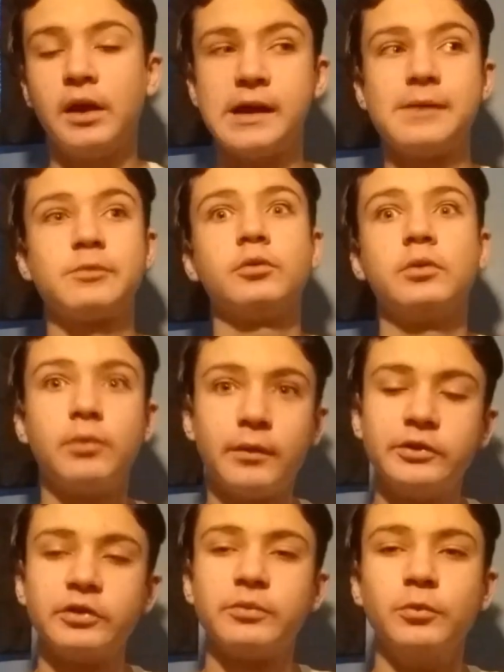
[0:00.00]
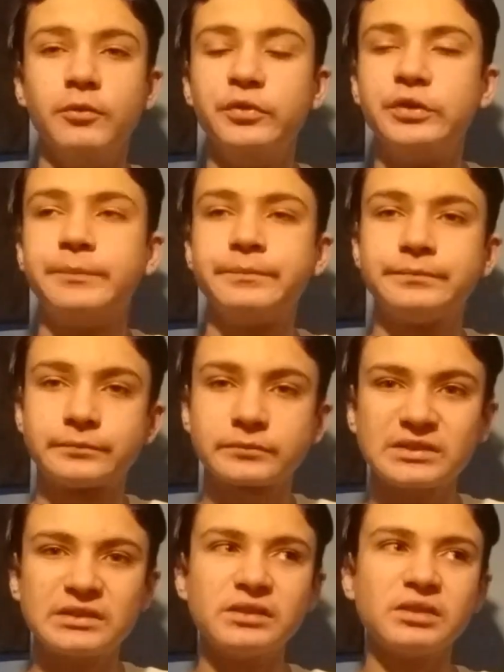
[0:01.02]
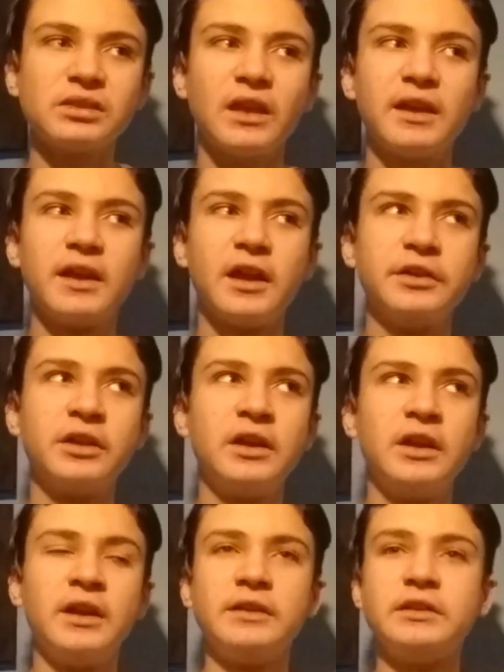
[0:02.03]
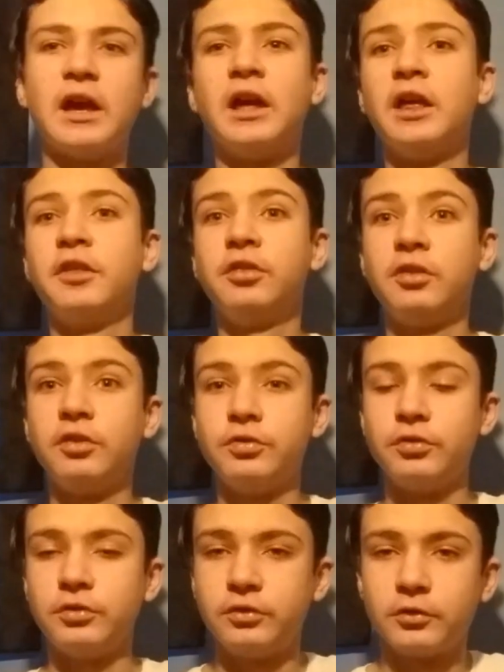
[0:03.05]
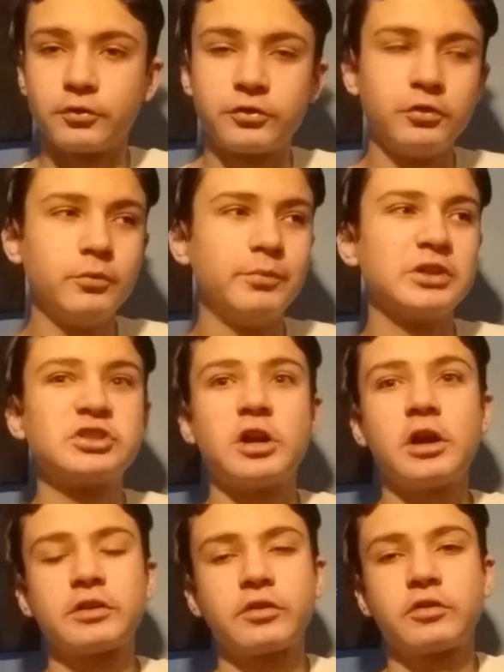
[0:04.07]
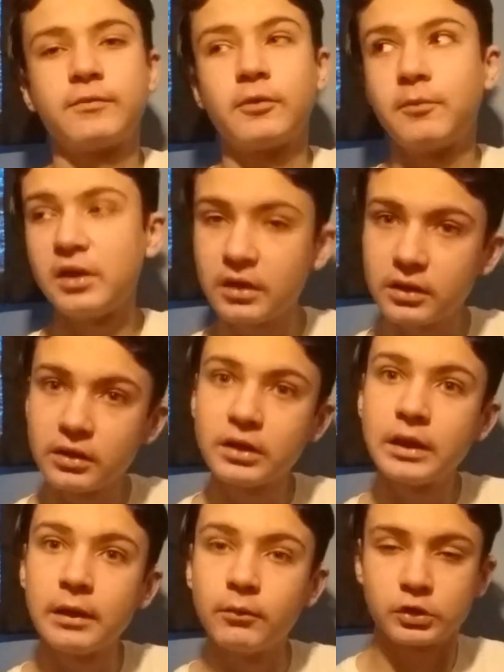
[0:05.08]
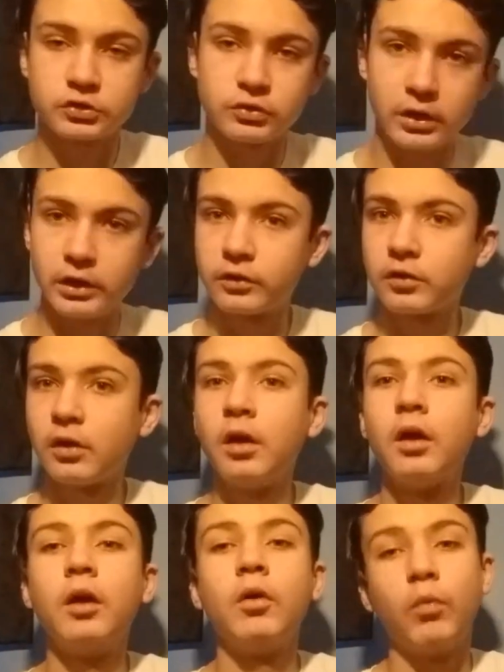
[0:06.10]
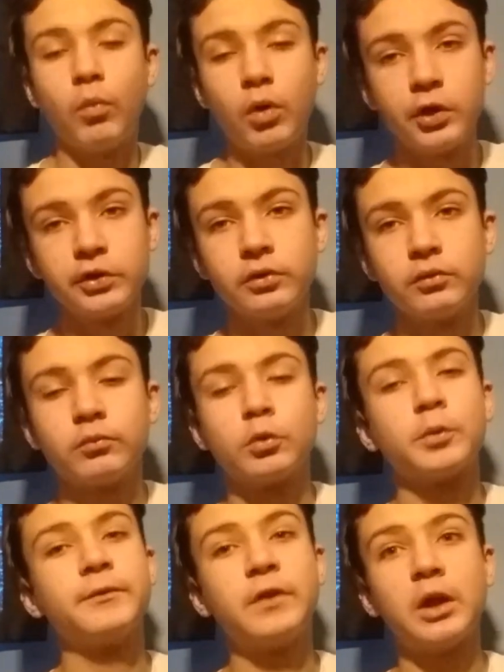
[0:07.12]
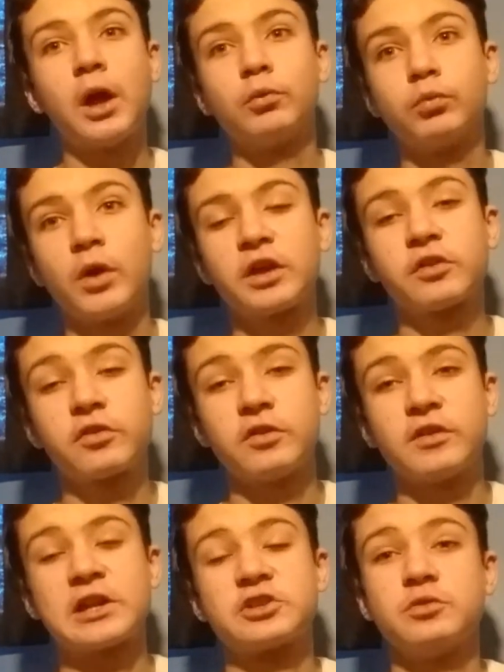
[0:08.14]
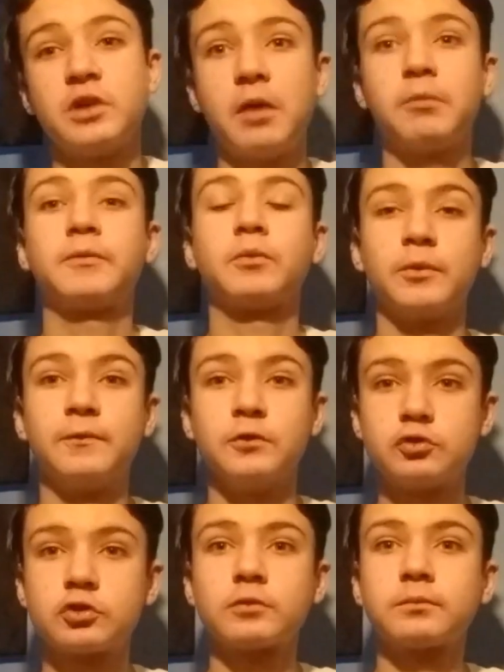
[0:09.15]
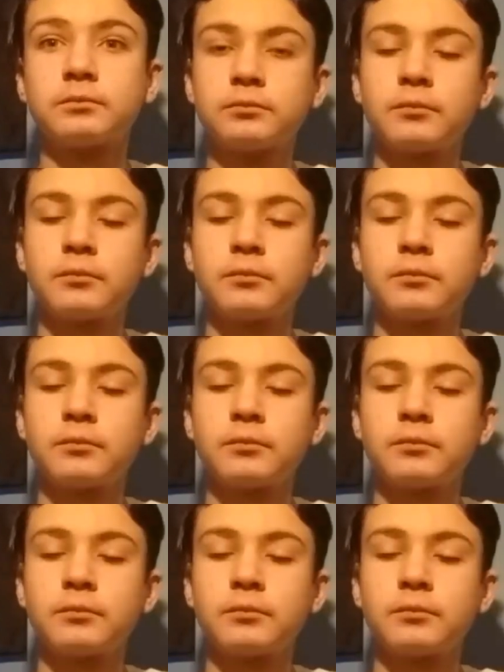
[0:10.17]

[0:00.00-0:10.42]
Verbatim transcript: I absolutely love this movie, and yeah, there was two big shocks for me which was one where we find out Rex is actually Emmet from the future.